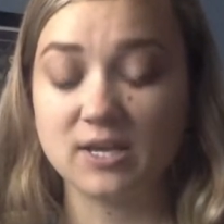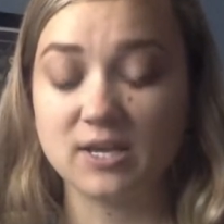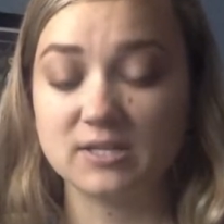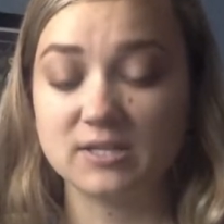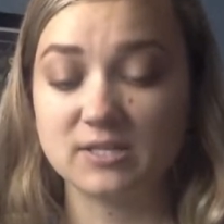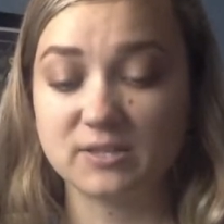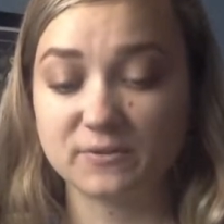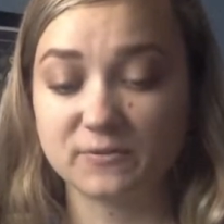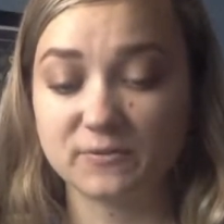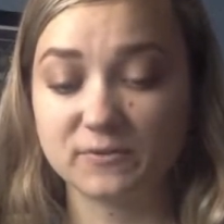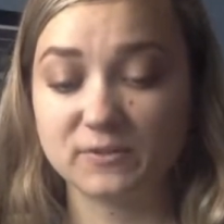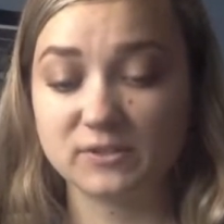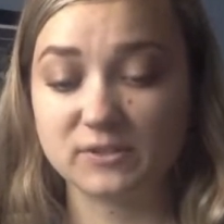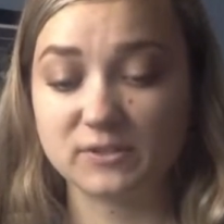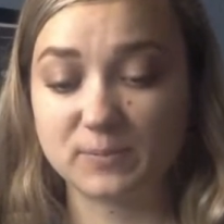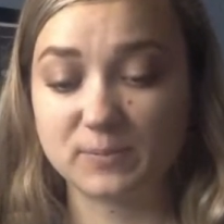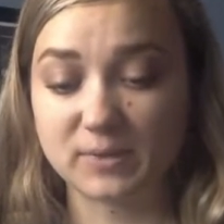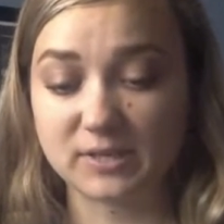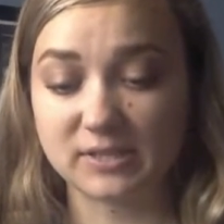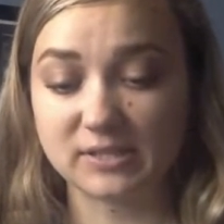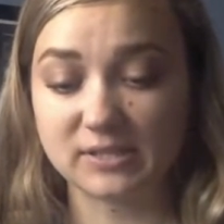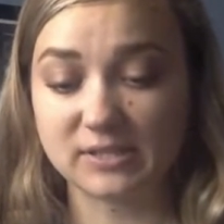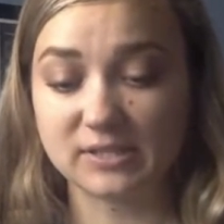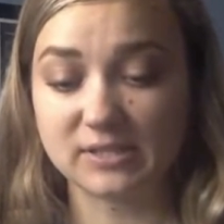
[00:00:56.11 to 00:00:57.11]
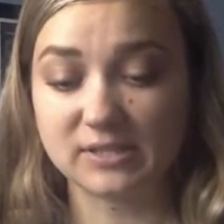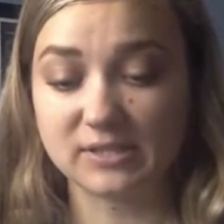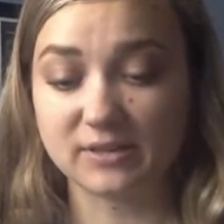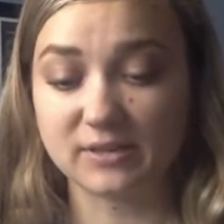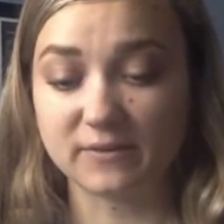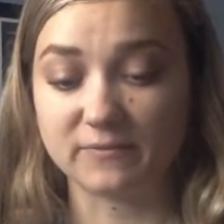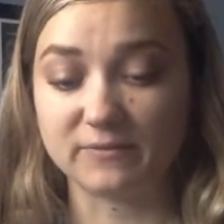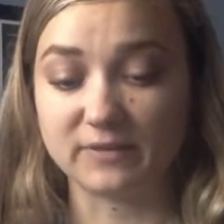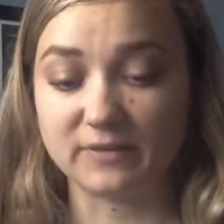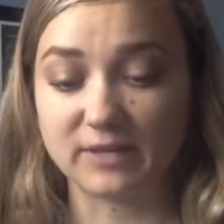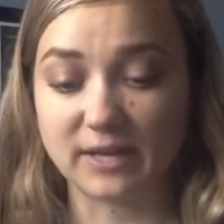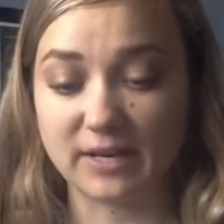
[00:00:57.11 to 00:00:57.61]
different species
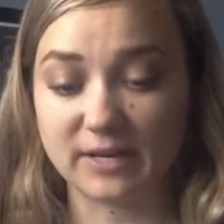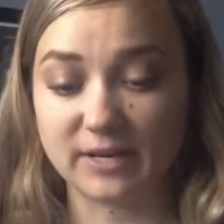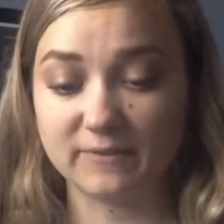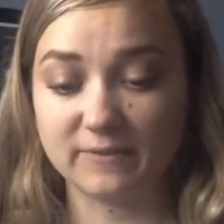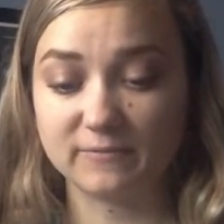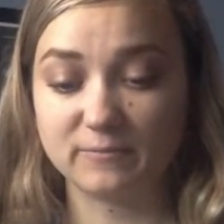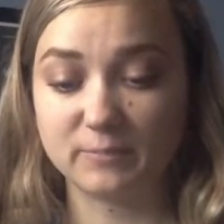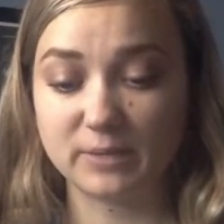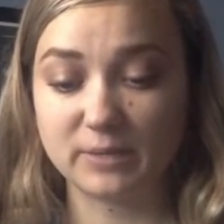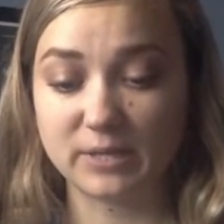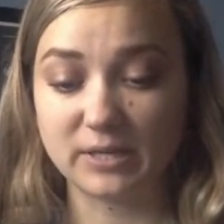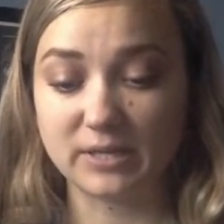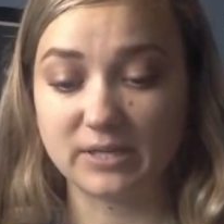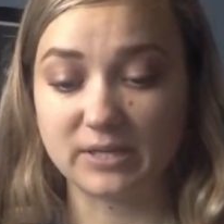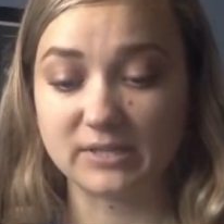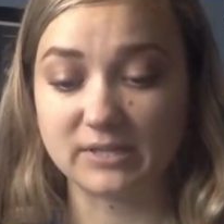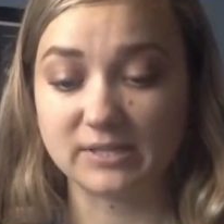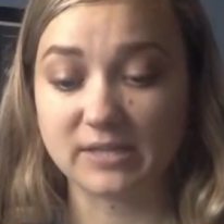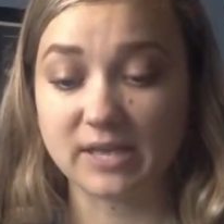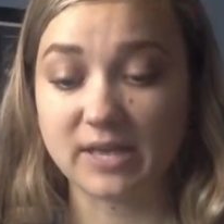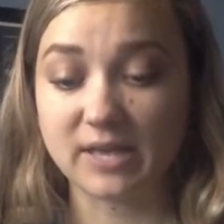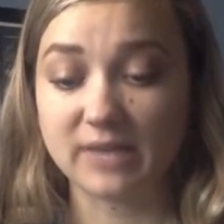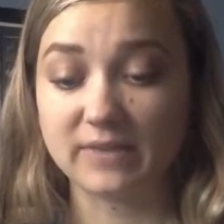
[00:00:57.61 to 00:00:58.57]
of native bees